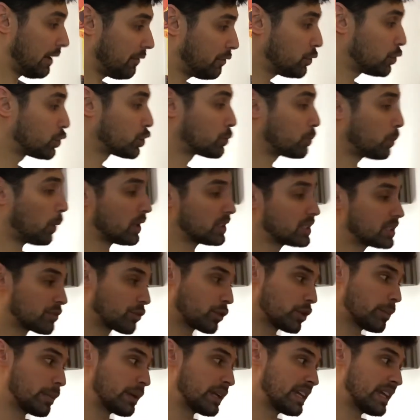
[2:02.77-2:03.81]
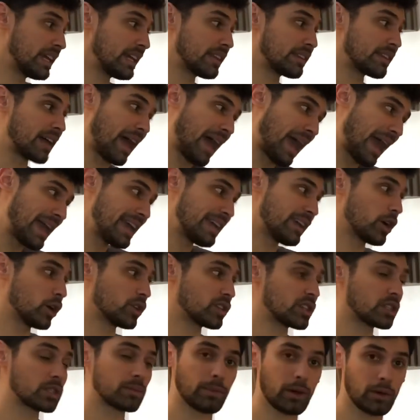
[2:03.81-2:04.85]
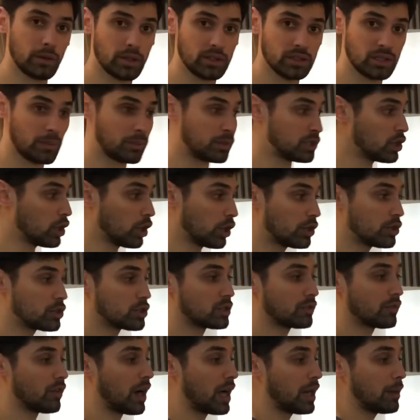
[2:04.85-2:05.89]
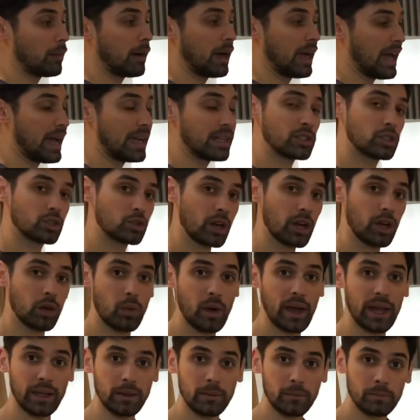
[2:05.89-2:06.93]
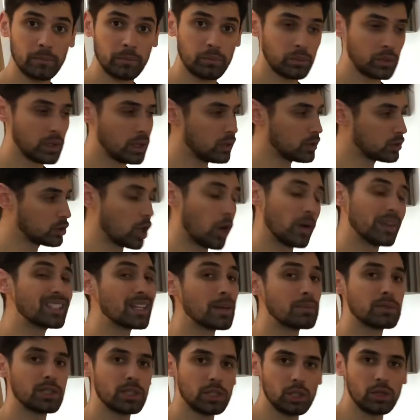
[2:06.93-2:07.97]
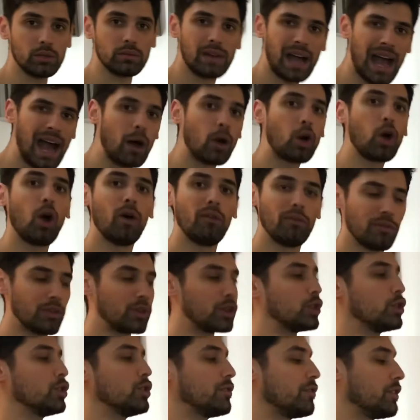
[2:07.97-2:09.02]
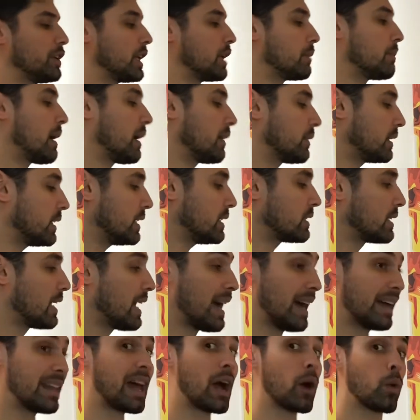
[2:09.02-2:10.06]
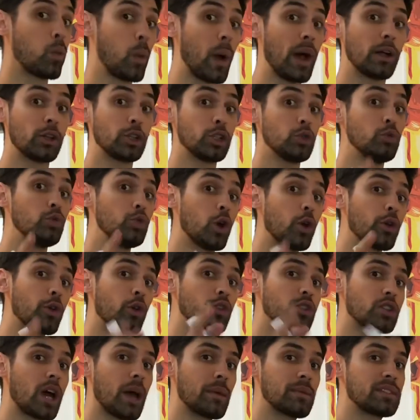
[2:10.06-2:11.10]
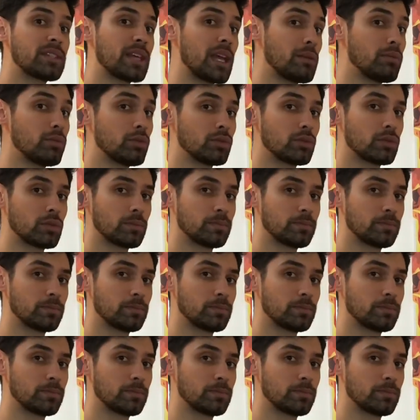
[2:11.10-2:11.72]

you'd spotted from the beginning that 8 goes into both those numbers, you could have just divided by 8 straight away. So it's up to you how confident you feel about these and how well you know your times tables.